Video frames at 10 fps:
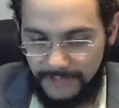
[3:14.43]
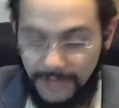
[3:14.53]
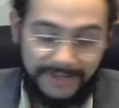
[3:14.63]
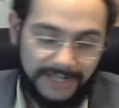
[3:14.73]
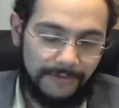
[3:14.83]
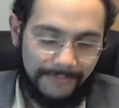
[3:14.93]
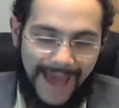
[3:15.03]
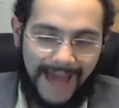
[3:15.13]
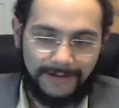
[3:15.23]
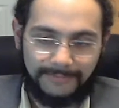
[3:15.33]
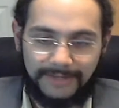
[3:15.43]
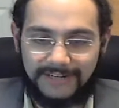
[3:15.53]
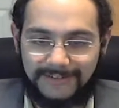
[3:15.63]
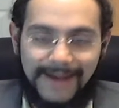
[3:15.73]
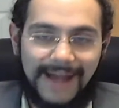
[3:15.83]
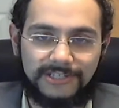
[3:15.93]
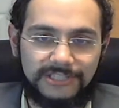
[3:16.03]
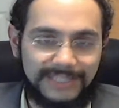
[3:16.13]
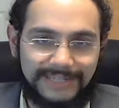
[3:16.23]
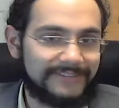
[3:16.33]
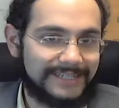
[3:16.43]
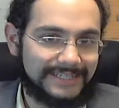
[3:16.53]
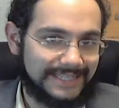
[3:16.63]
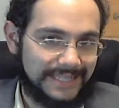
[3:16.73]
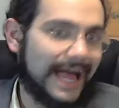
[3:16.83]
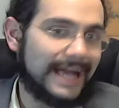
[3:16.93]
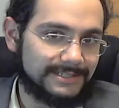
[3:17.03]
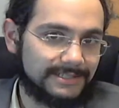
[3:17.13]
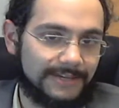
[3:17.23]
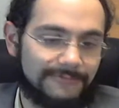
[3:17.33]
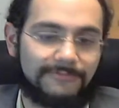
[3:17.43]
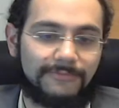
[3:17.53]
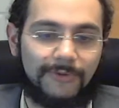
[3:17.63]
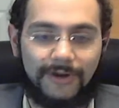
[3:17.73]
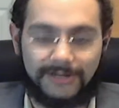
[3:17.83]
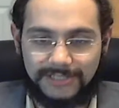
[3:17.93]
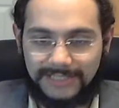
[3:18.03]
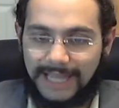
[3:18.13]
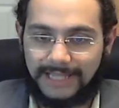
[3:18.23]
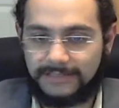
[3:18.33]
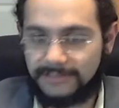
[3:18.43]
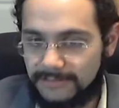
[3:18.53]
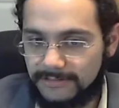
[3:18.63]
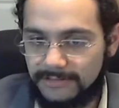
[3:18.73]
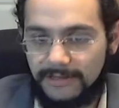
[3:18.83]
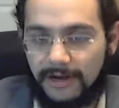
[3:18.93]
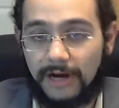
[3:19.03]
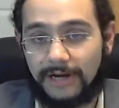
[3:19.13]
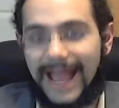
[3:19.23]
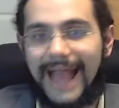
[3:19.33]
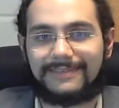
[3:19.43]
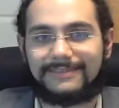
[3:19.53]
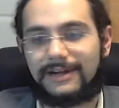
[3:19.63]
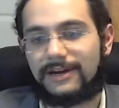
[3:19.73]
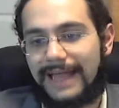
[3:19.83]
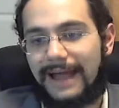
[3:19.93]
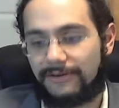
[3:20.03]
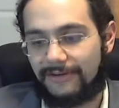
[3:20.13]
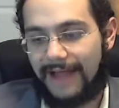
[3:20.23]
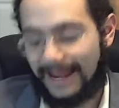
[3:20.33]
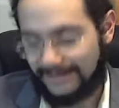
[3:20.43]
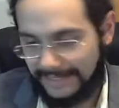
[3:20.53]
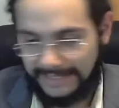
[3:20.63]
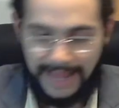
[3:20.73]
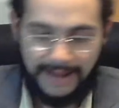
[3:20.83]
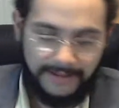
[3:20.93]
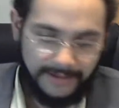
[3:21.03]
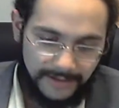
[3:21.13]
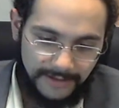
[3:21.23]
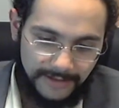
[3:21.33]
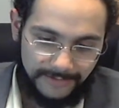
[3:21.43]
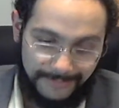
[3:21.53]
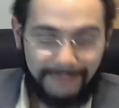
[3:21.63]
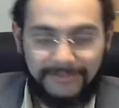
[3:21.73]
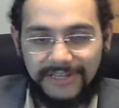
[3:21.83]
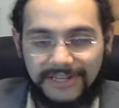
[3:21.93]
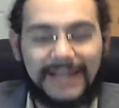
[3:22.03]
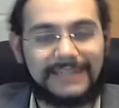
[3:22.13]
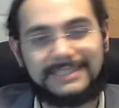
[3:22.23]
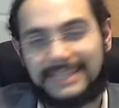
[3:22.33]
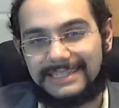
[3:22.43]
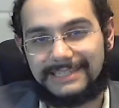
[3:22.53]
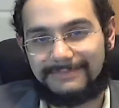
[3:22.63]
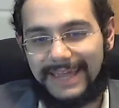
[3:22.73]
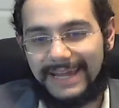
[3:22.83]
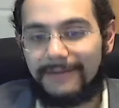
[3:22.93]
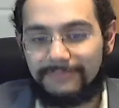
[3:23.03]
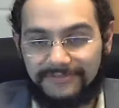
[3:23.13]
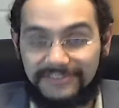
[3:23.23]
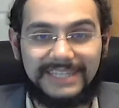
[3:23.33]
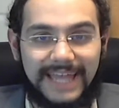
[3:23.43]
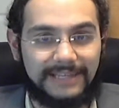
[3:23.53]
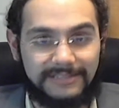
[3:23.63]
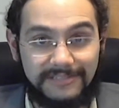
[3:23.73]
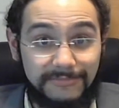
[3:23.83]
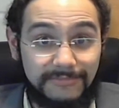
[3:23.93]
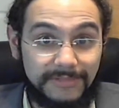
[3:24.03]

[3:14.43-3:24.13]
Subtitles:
it'll matter, but it'll matter significantly less if more states are counteracting that. Remember, the United States is made up of states,